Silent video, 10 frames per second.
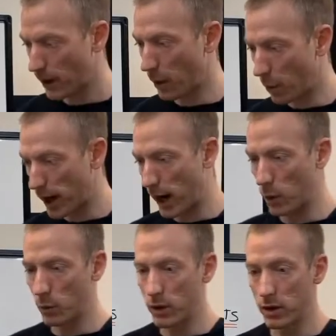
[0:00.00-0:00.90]

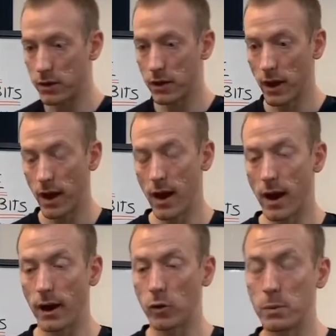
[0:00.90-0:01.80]
workout with
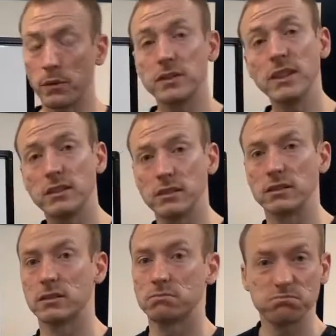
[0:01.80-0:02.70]
a group of
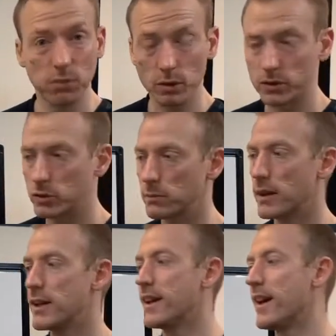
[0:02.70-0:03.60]
teachers on Zoom,
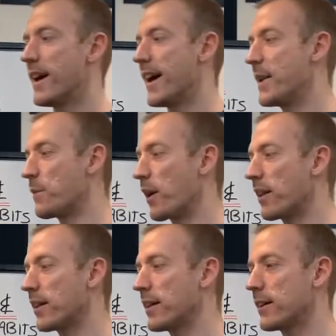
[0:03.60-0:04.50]
and one of
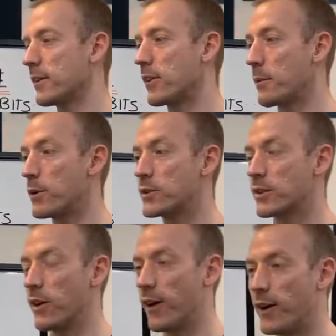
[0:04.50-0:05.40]
the most
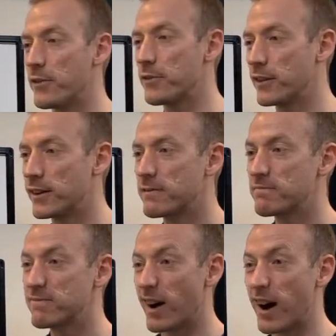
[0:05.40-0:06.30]
often
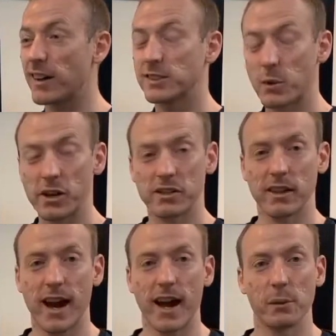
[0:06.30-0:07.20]
asked question
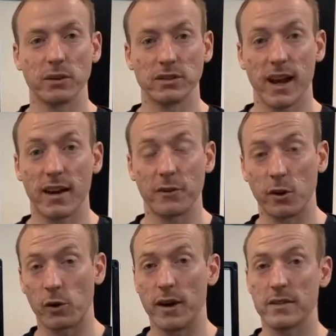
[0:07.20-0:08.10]
I had was, hey, I've got
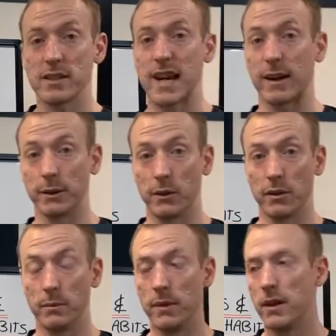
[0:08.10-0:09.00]
cravings, how do I deal with
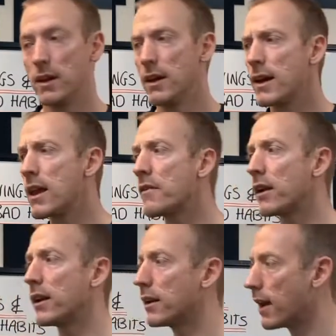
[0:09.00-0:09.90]
them? Even in